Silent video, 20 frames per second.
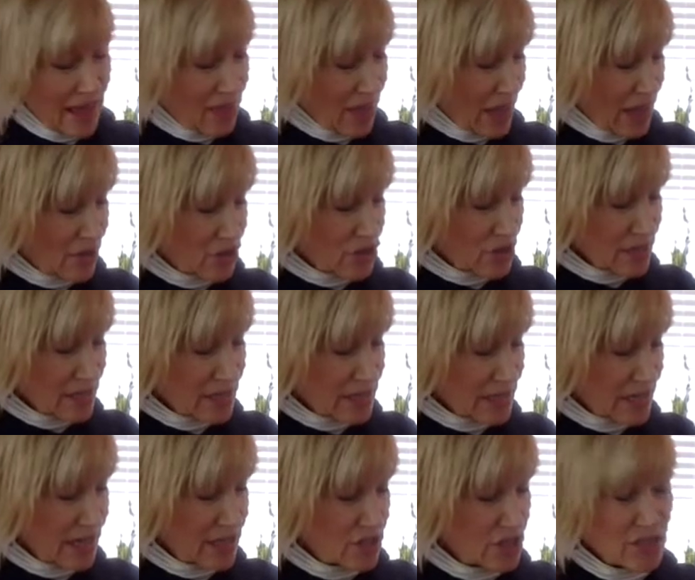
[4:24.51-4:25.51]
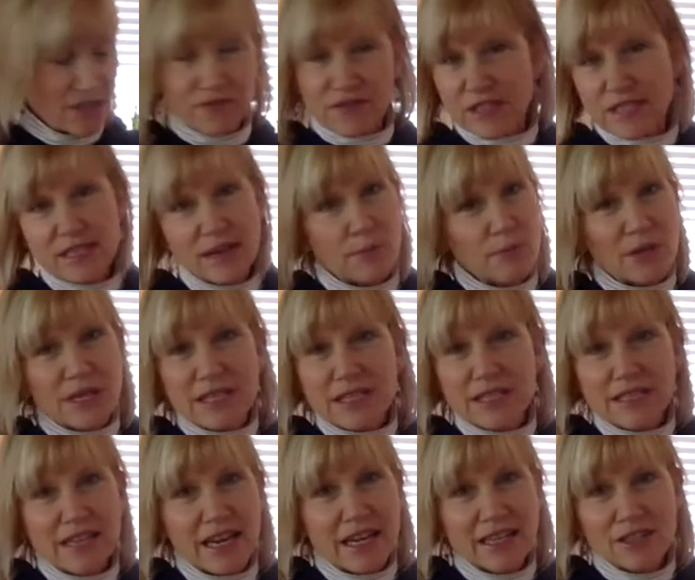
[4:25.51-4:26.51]
It just for some
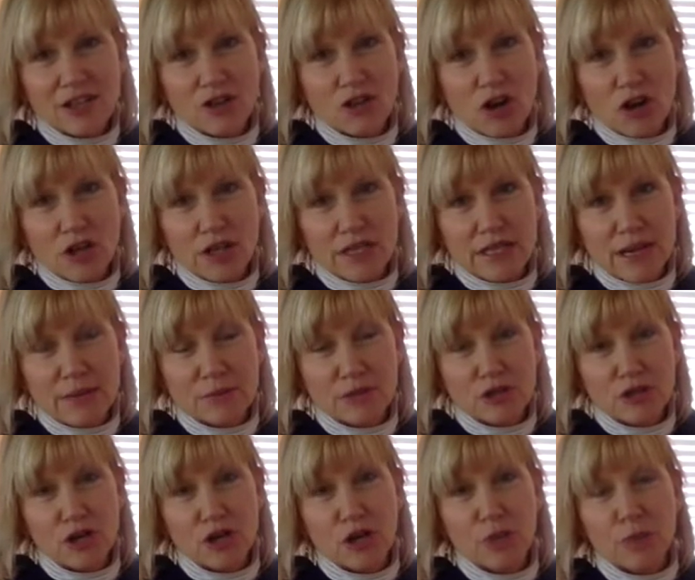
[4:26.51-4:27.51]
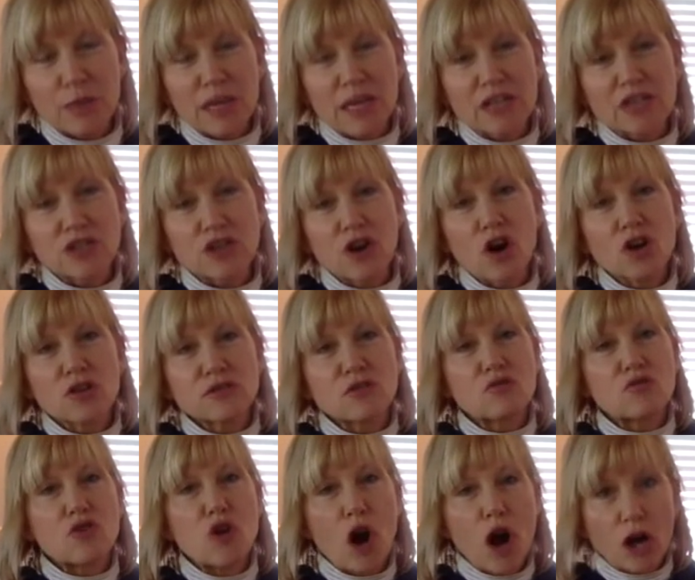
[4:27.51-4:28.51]
reason takes a longer time to cook, because you're
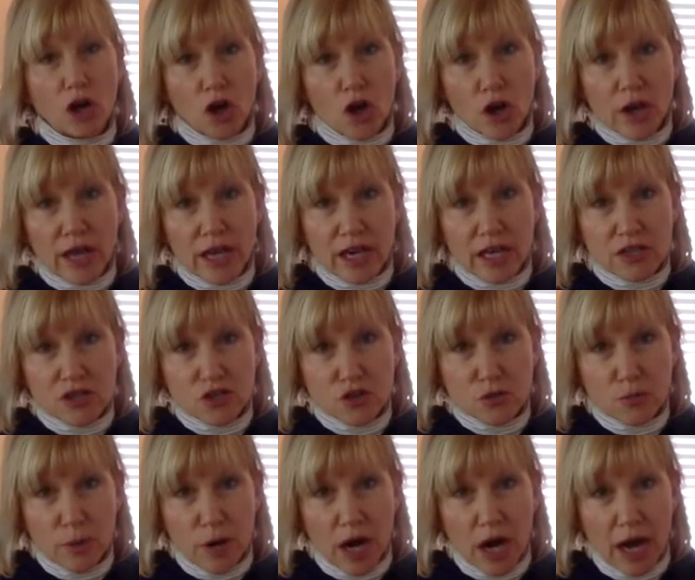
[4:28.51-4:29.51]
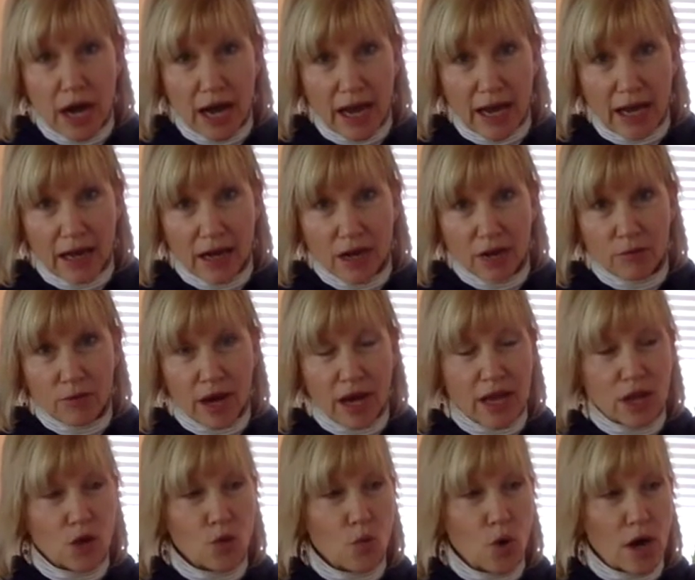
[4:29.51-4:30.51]
also not cooking it super high,
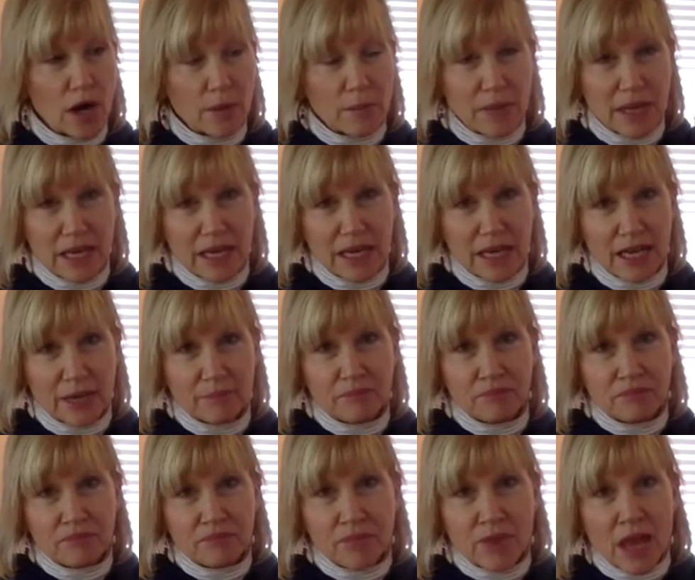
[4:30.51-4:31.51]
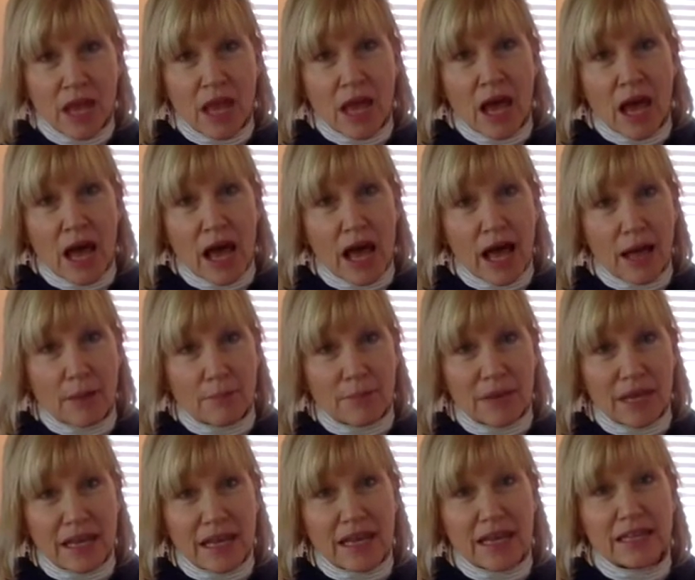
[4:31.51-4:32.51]
right? You want a medium
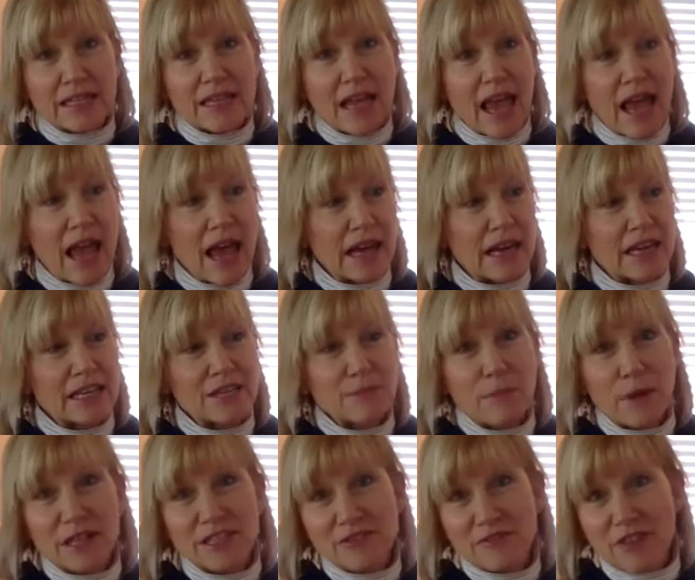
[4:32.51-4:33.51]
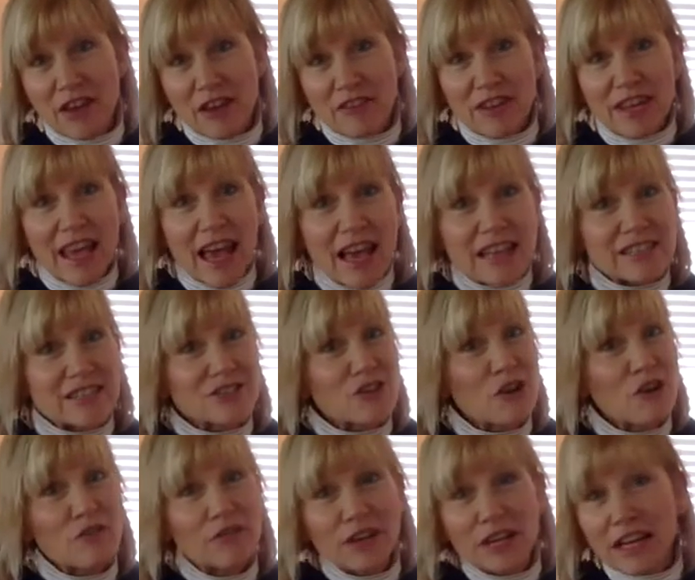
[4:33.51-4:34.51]
heat, and it depends if you have a gas
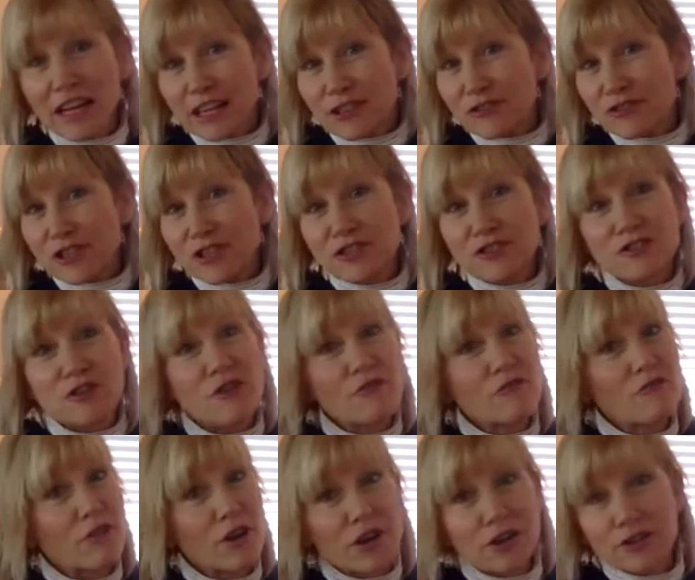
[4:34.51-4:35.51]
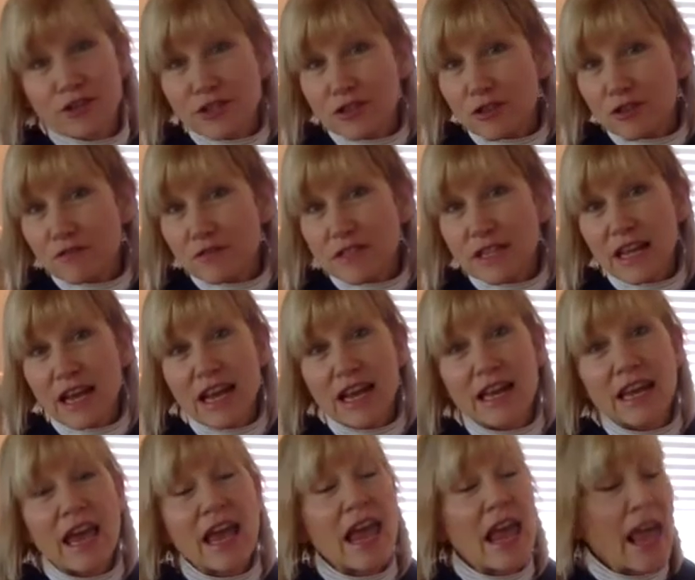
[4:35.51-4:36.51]
stove, electric stove, what your stove's
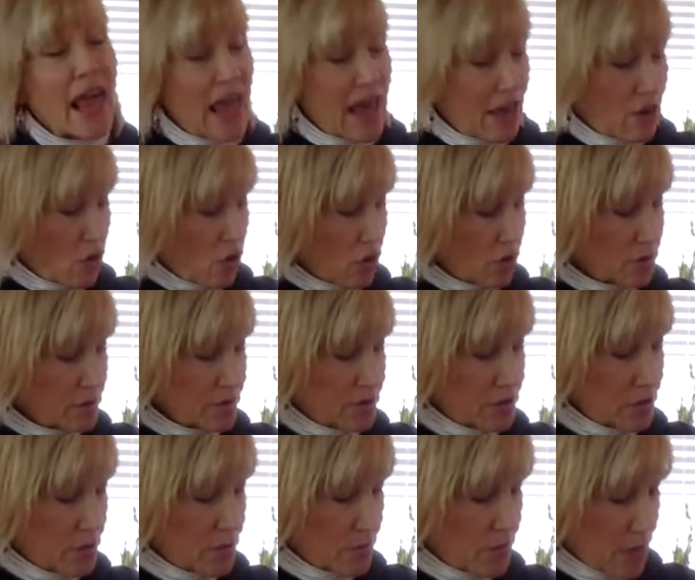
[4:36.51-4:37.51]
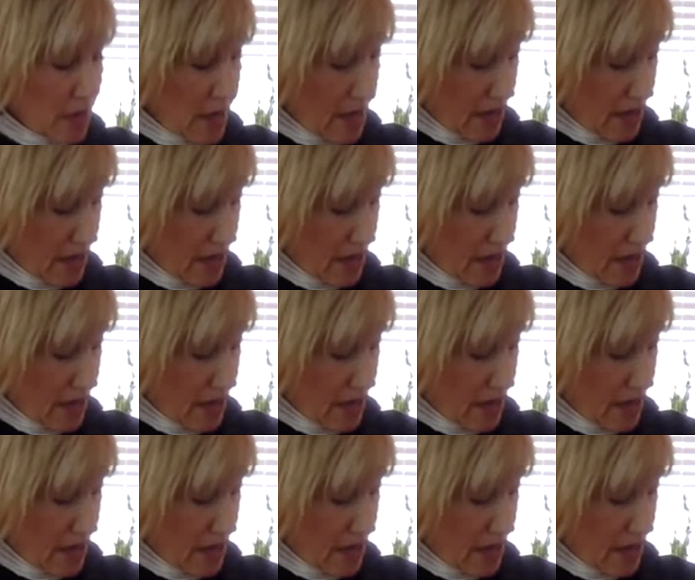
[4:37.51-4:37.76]
like, and also